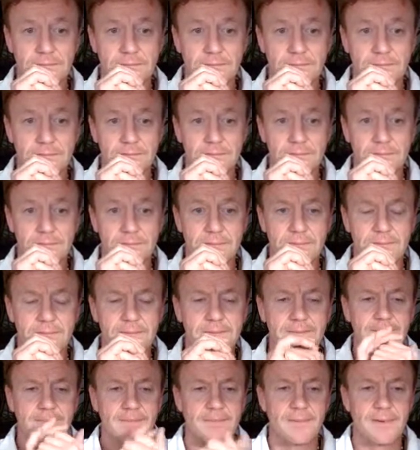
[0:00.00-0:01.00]

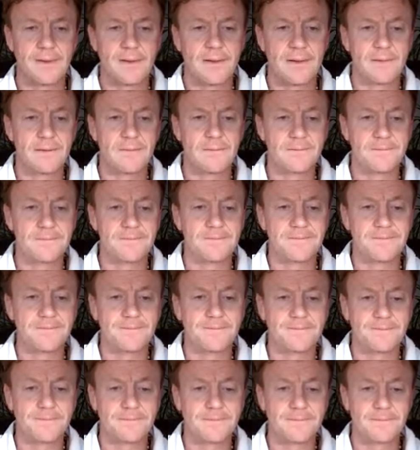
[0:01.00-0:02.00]

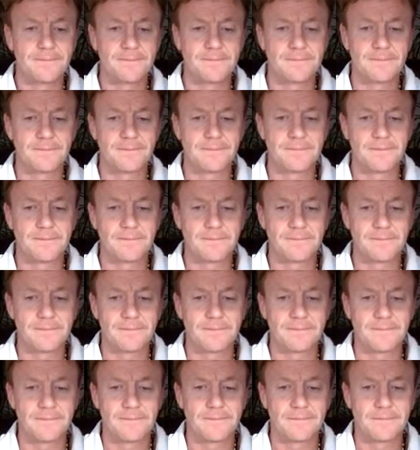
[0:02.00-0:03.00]

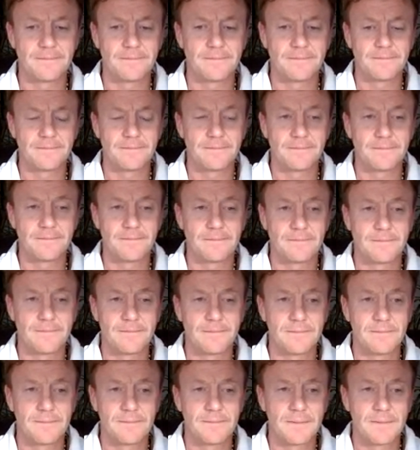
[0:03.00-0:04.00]

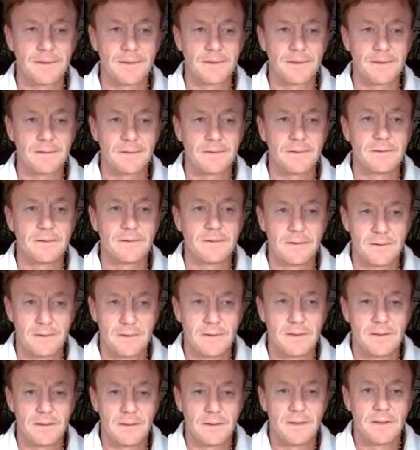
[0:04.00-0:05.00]

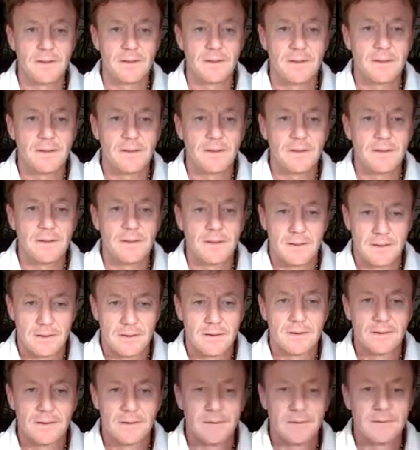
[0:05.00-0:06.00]

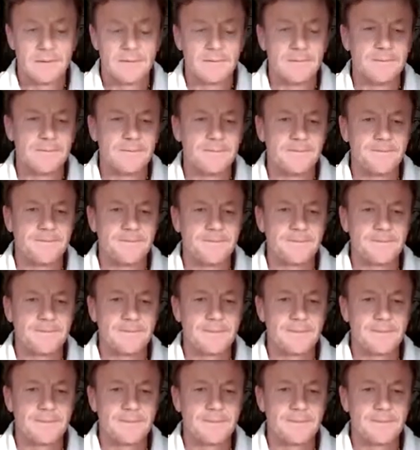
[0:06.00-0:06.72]
[no speech]